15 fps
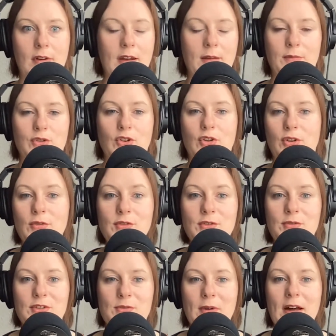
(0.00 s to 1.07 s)
and I'm sure you
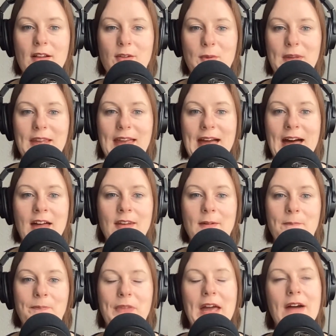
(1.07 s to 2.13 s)
do as well.
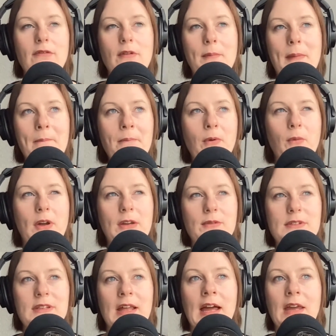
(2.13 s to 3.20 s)
I remember what it
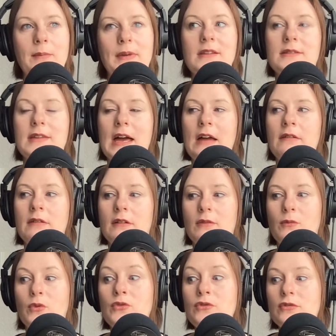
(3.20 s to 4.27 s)
was like being 10
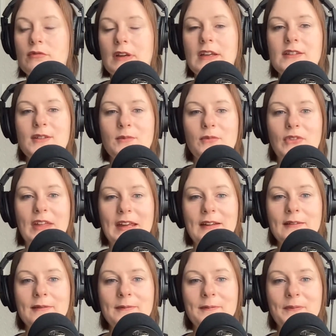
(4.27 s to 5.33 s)
and wondering
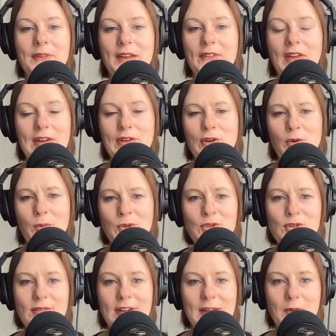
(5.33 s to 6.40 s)
something, and I don't
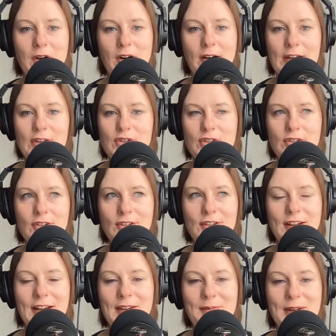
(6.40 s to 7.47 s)
wonder anymore. I just
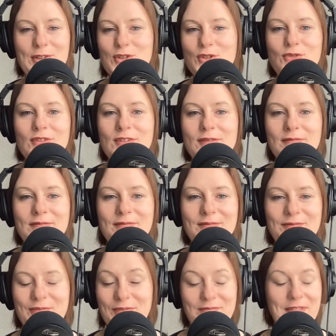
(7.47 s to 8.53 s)
look, and my children
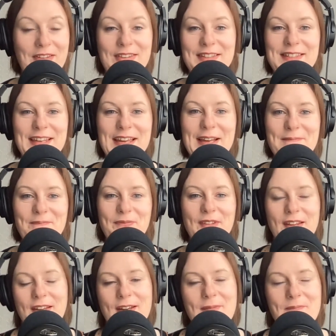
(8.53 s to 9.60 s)
are the same.
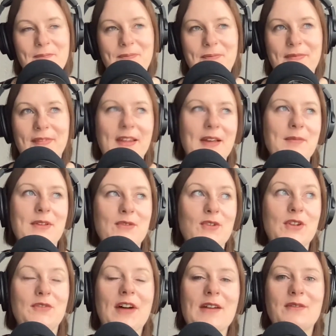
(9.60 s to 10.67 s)
I mean, they're
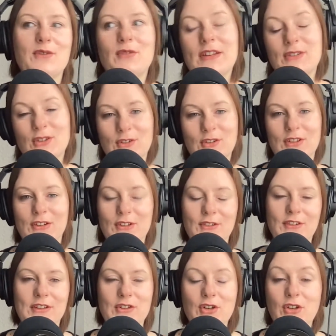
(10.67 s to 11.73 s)
only 5 and 3, so they
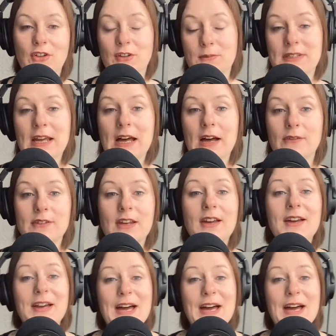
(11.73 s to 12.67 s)
don't look themselves.